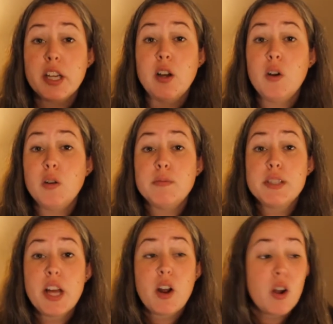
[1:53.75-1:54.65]
at homes
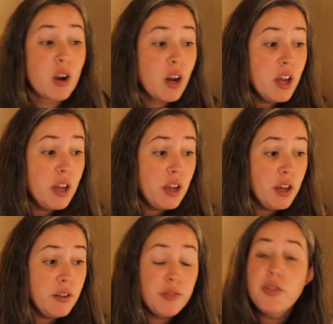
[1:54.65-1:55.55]
that are
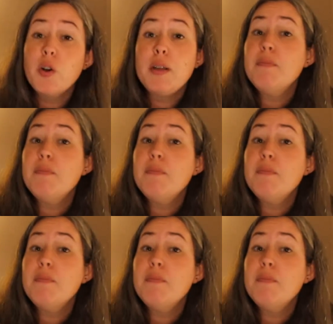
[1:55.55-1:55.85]
30